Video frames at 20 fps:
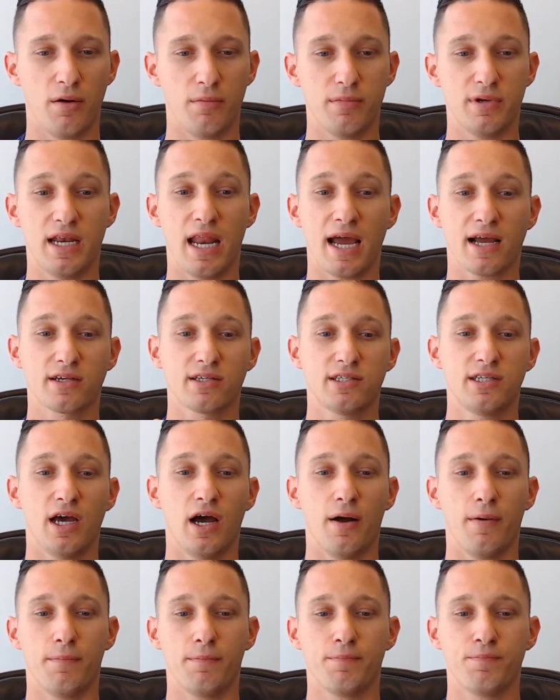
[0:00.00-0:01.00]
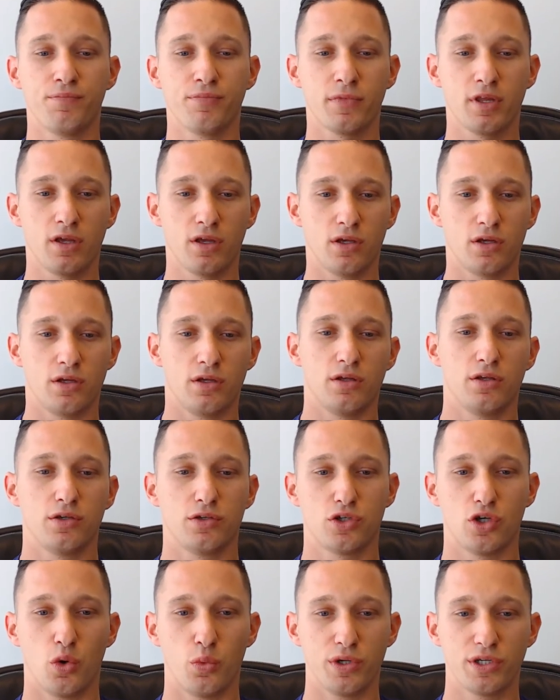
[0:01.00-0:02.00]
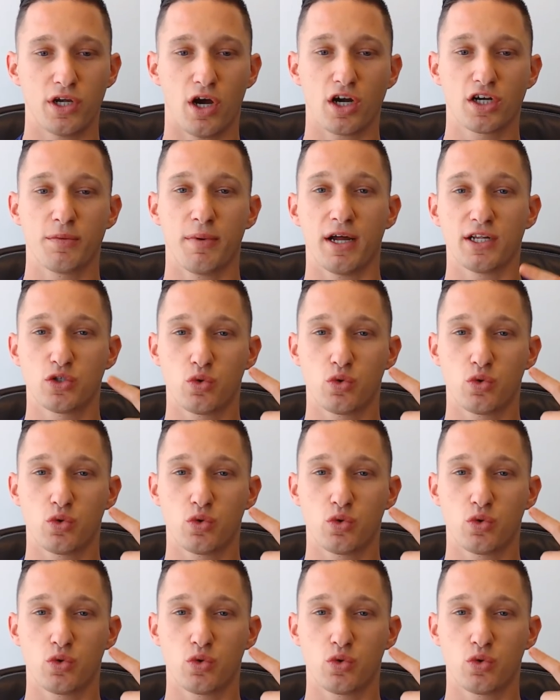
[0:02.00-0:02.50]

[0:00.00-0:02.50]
Next up, so we talked about